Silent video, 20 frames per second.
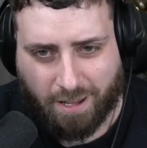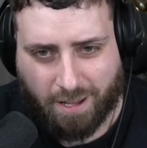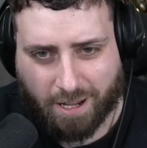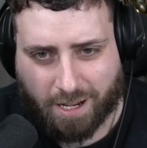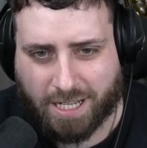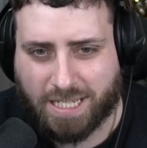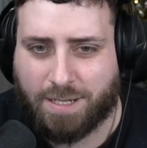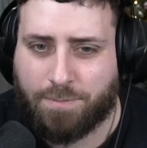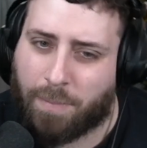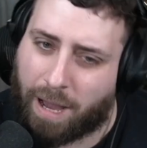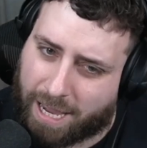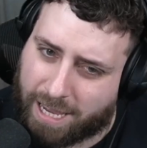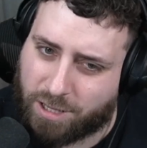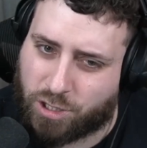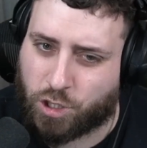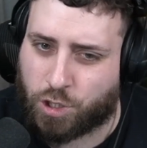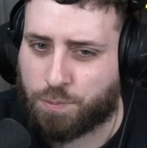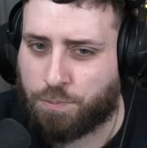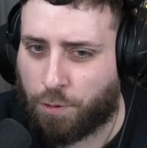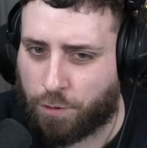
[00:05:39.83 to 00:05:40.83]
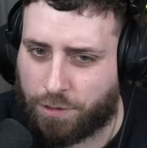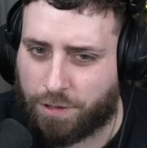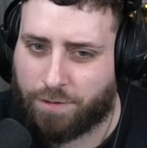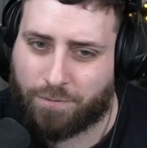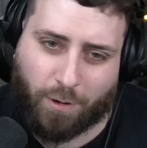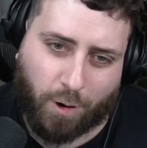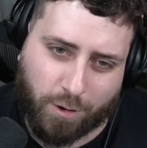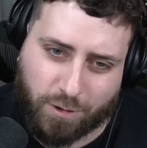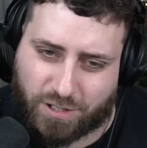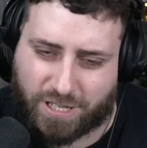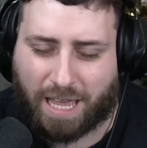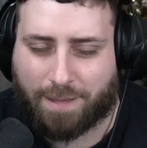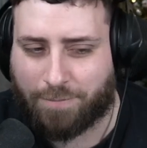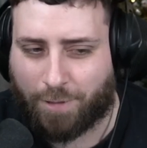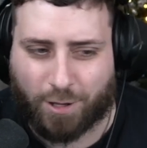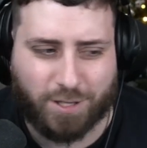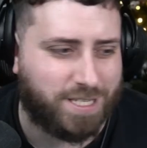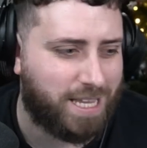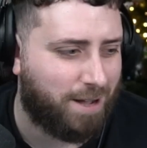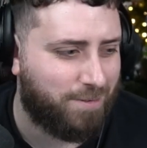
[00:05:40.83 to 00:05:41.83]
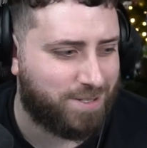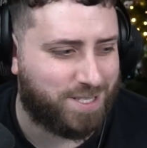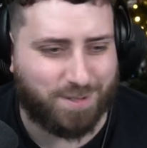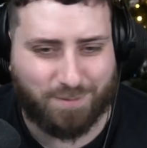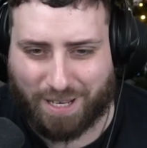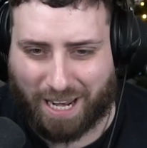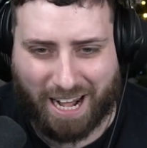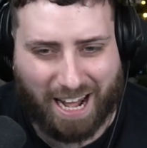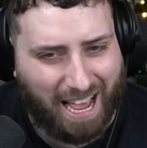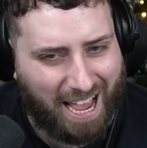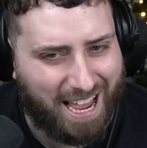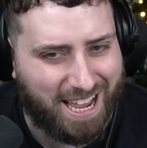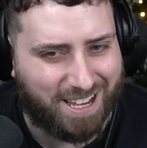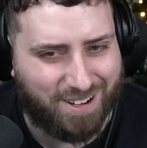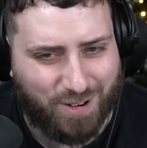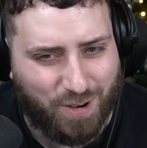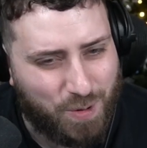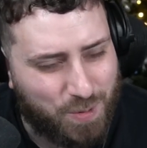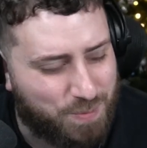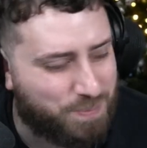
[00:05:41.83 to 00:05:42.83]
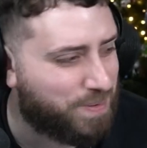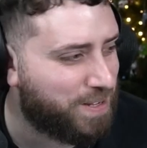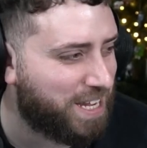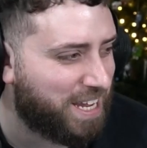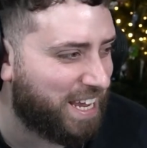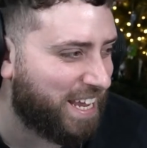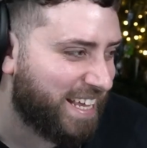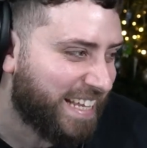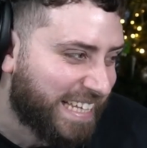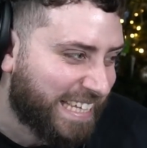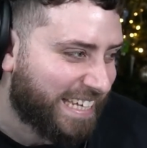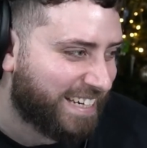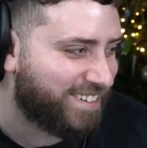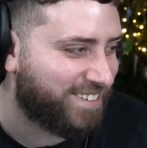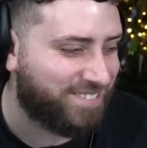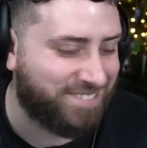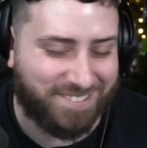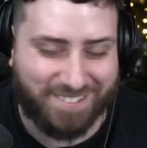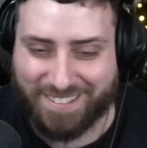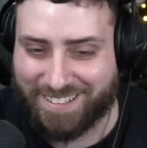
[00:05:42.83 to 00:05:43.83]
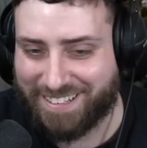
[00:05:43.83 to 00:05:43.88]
Because he might just put the wrong Zapdos out. Something like that. It could be, you know.